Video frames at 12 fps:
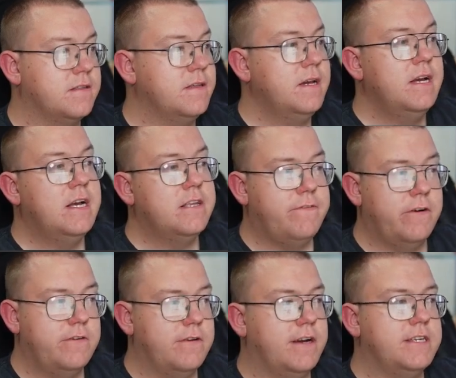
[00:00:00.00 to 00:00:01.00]
it's very
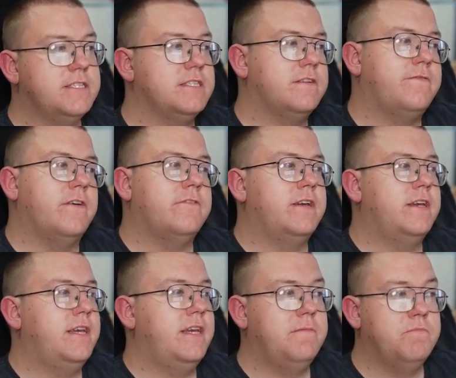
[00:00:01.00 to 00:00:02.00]
nice. It's a
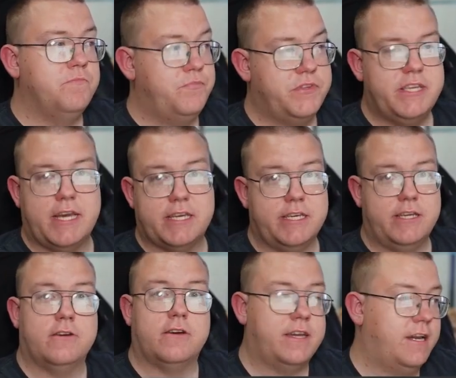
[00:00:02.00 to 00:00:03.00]
very sexy
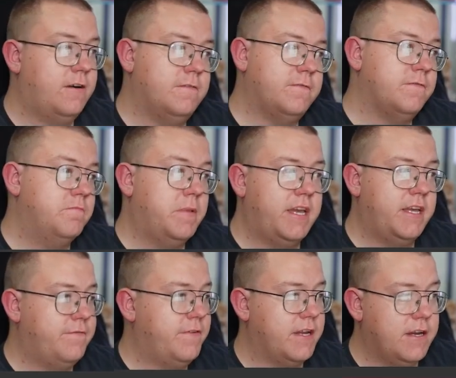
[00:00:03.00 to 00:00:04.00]
looking elf maid
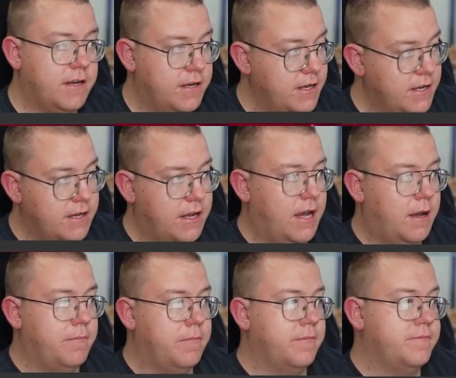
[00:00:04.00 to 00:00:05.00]
figure.
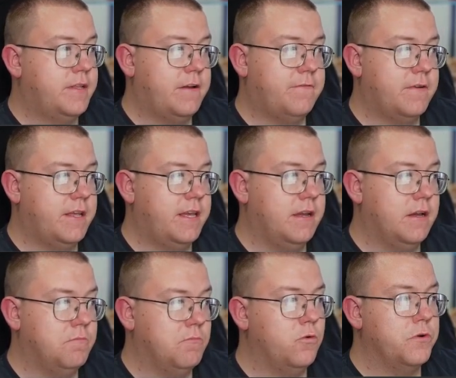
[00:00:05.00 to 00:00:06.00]
Definitely a
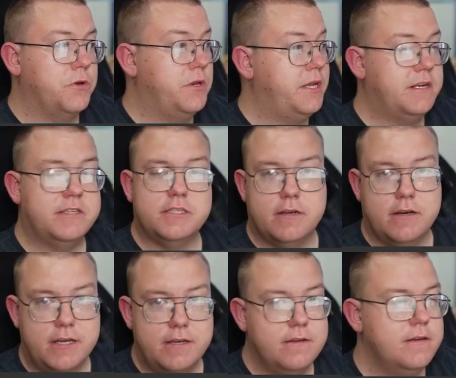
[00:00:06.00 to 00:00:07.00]
more unique
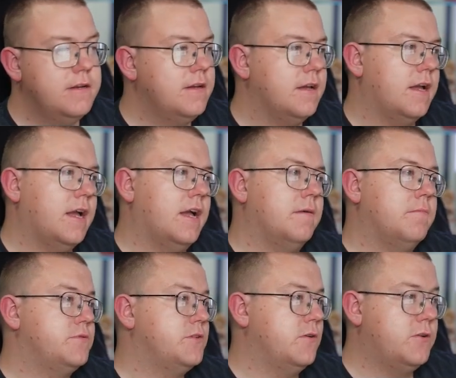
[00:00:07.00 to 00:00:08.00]
design.
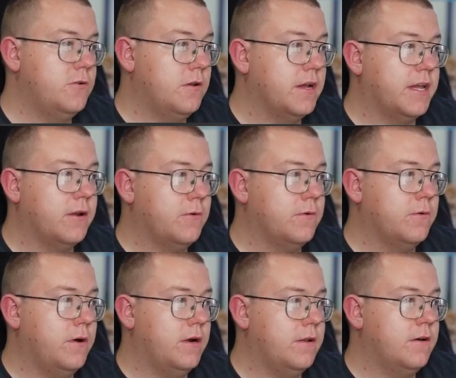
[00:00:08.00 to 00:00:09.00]
So I do like it quite
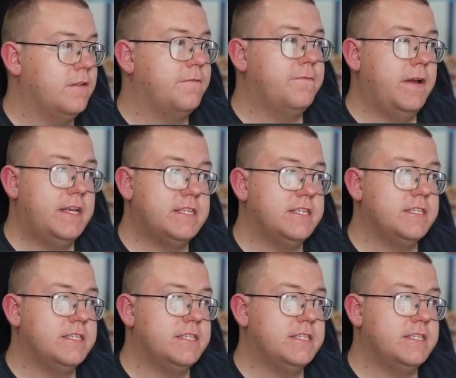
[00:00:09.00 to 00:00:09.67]
a lot. The face is